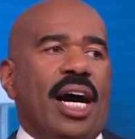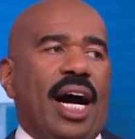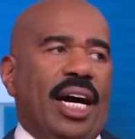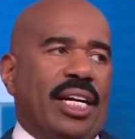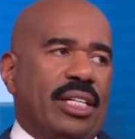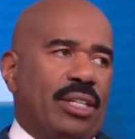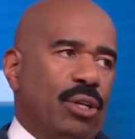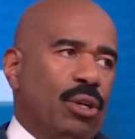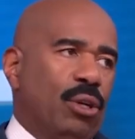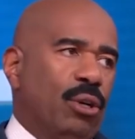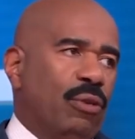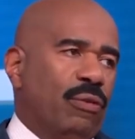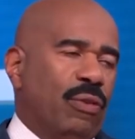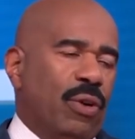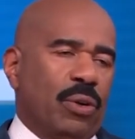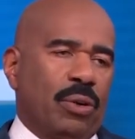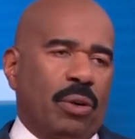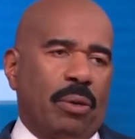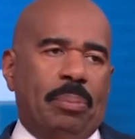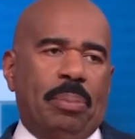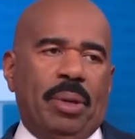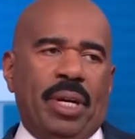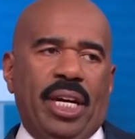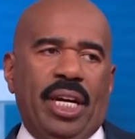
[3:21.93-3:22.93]
I dove
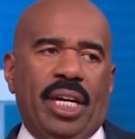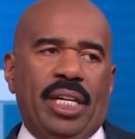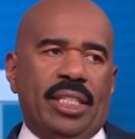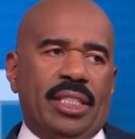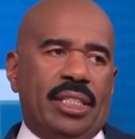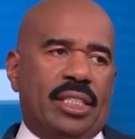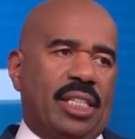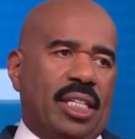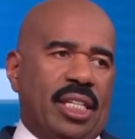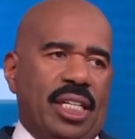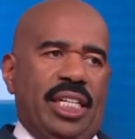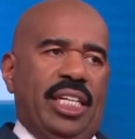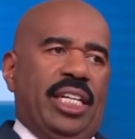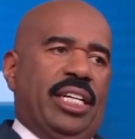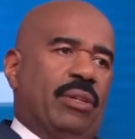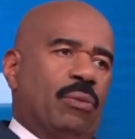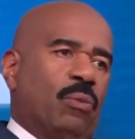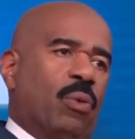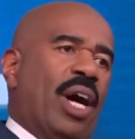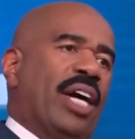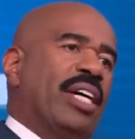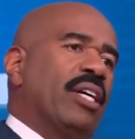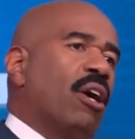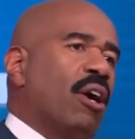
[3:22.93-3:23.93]
on the bed and
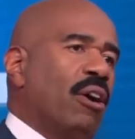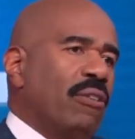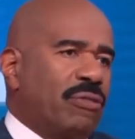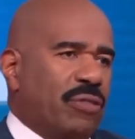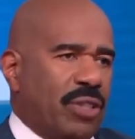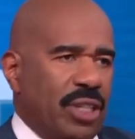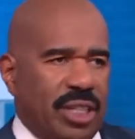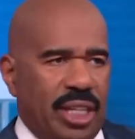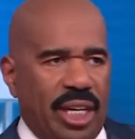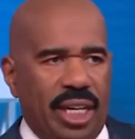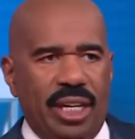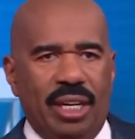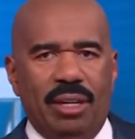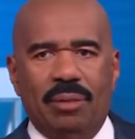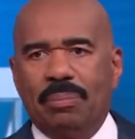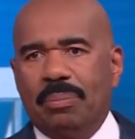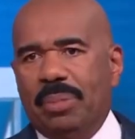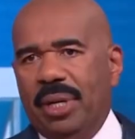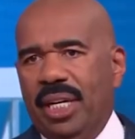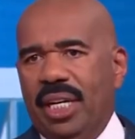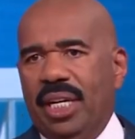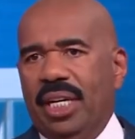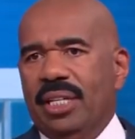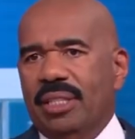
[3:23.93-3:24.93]
slid right off the
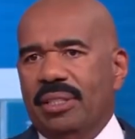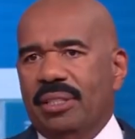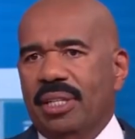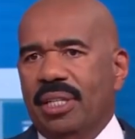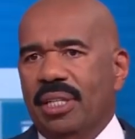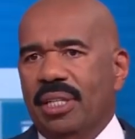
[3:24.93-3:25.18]
damn bed.